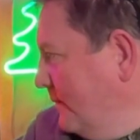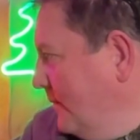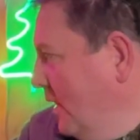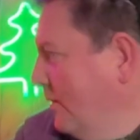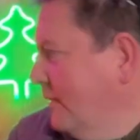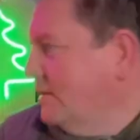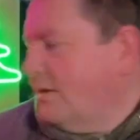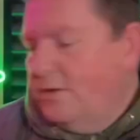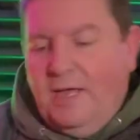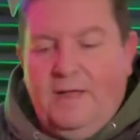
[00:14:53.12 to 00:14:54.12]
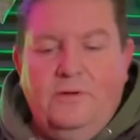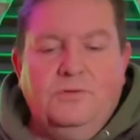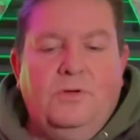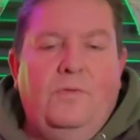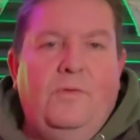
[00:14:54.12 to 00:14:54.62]
Oh, these go. Yeah,
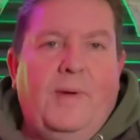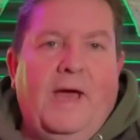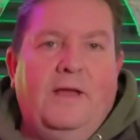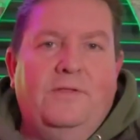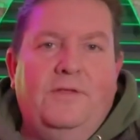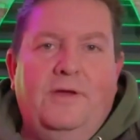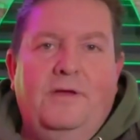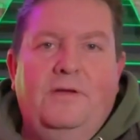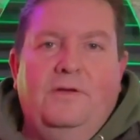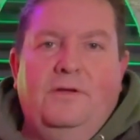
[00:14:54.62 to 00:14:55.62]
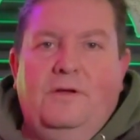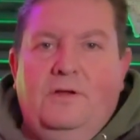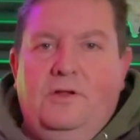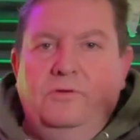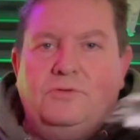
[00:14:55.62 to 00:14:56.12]
those go on the back of
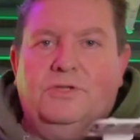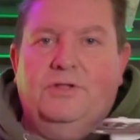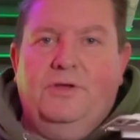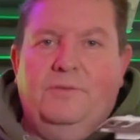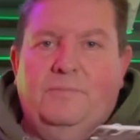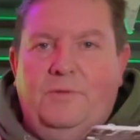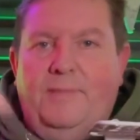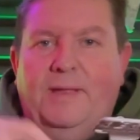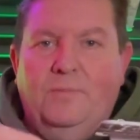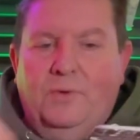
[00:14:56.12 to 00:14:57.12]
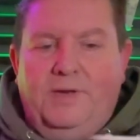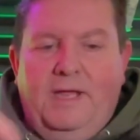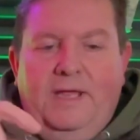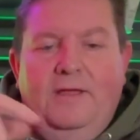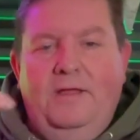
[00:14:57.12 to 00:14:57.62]
close to the main
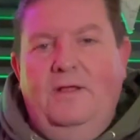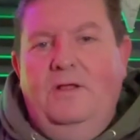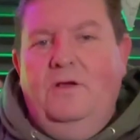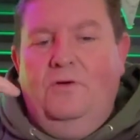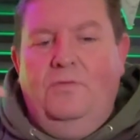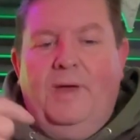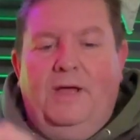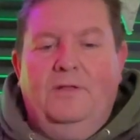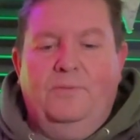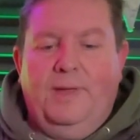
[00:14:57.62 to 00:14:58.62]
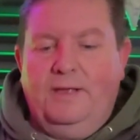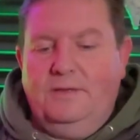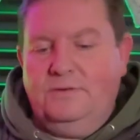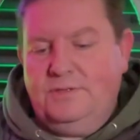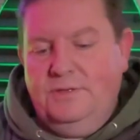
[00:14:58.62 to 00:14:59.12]
body, on the back of the
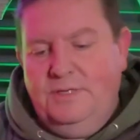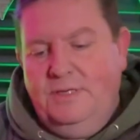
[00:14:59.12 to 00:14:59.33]
wings.